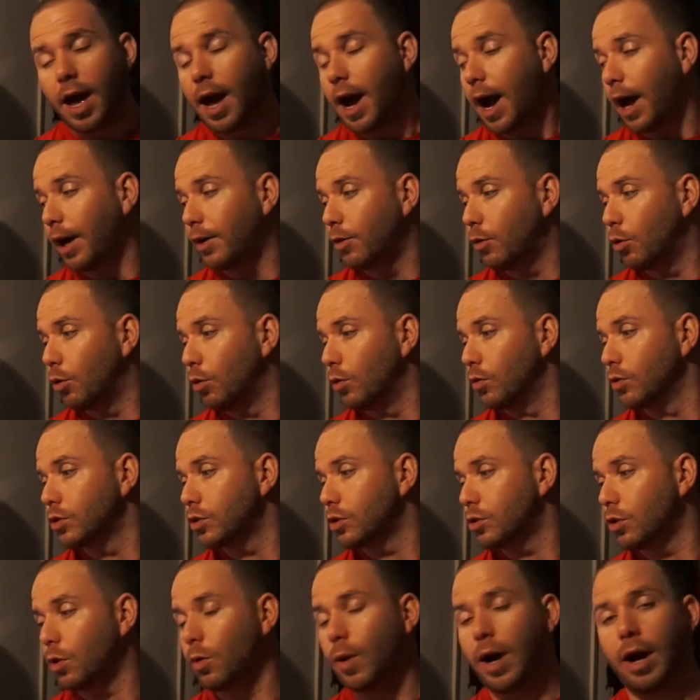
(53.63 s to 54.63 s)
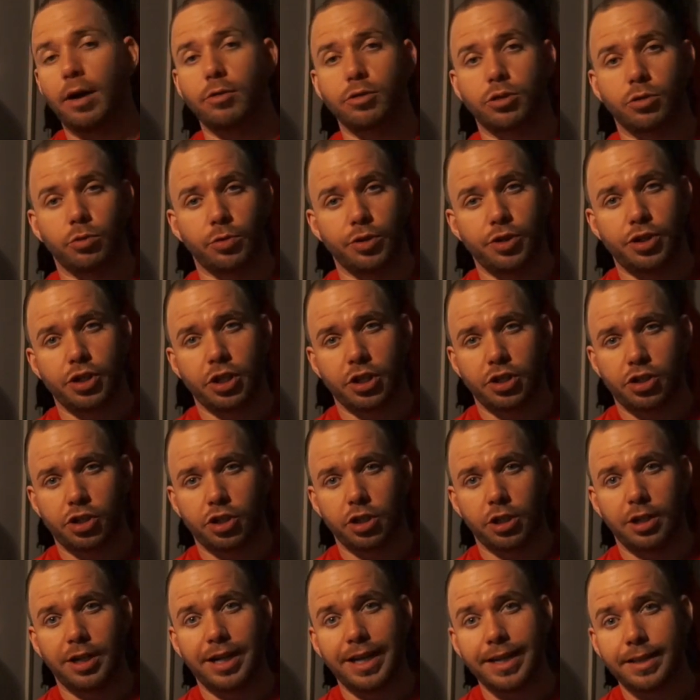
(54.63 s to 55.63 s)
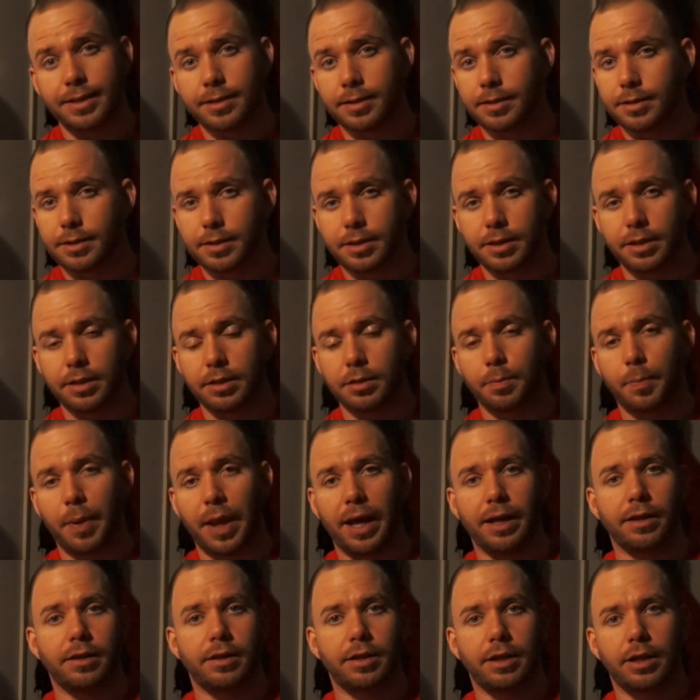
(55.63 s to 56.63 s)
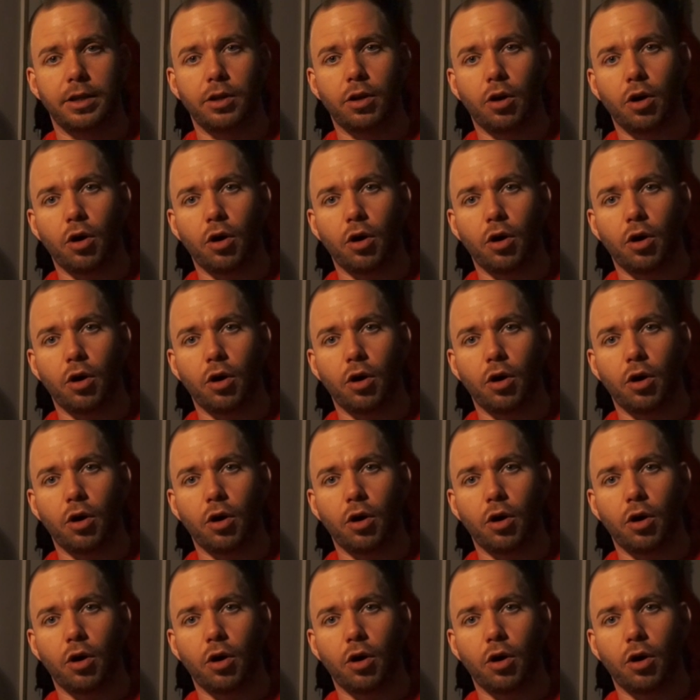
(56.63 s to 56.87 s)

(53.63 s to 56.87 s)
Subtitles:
and also how to adjust your latency depending